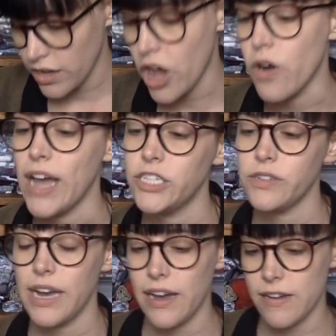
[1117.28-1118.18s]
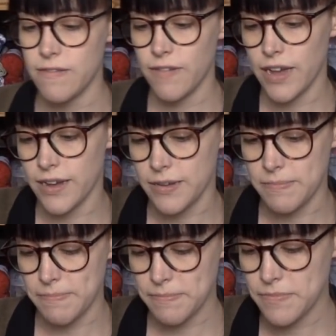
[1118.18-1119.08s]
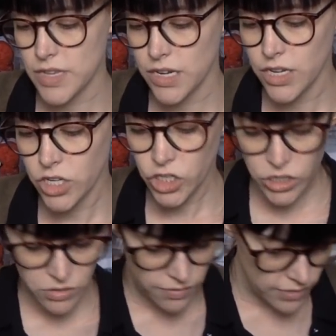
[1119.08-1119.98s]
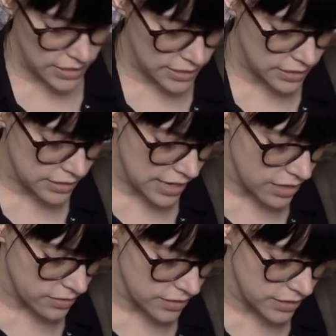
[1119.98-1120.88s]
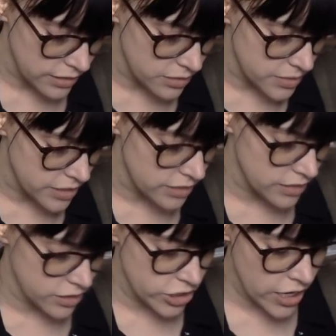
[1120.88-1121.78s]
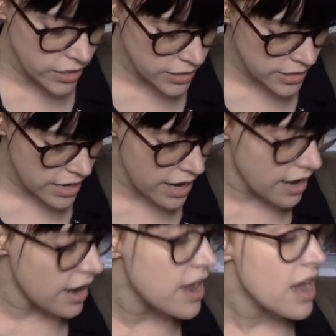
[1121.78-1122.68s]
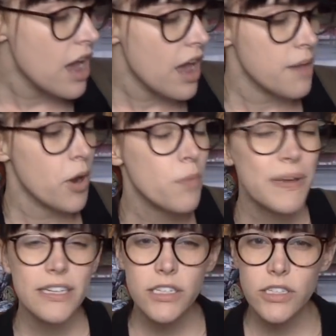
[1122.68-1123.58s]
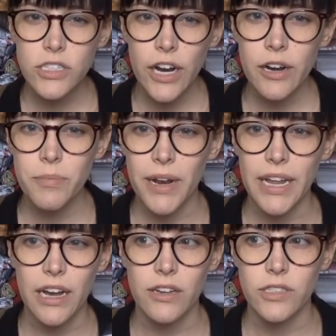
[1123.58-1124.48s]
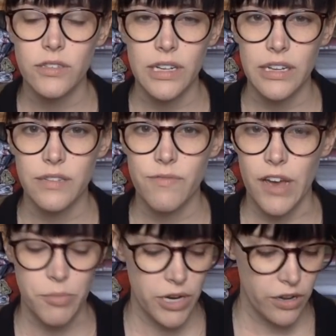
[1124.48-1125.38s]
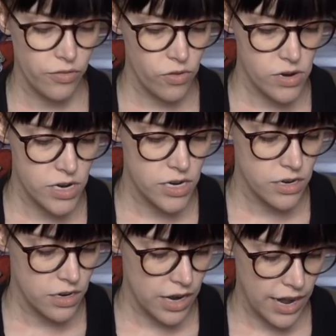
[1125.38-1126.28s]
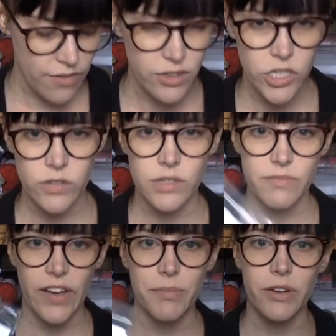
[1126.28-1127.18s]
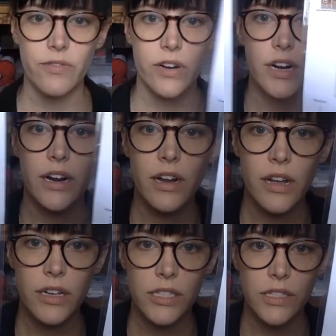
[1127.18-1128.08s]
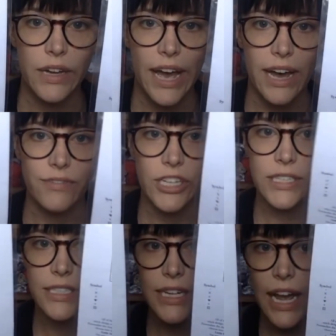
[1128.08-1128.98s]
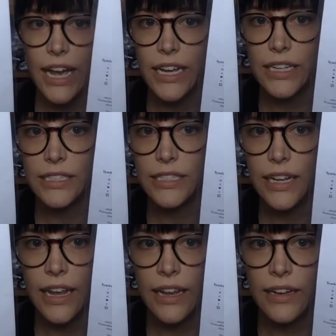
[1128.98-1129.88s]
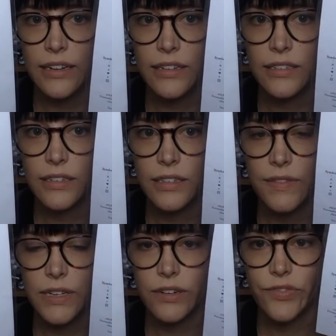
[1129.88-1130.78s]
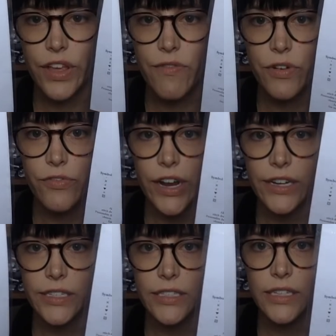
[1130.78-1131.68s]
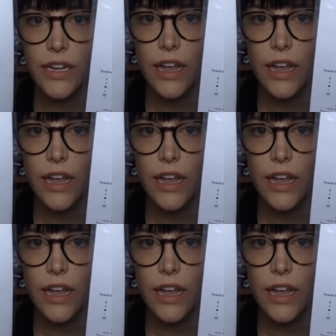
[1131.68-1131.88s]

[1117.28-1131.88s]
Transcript: Oh, I do have 2 of these Little House Needleworks charts that I am hoping to start, but I also need fabric for. I haven't chosen fabric for. So I have Gentle and Kind and Loving and Faithful Friend.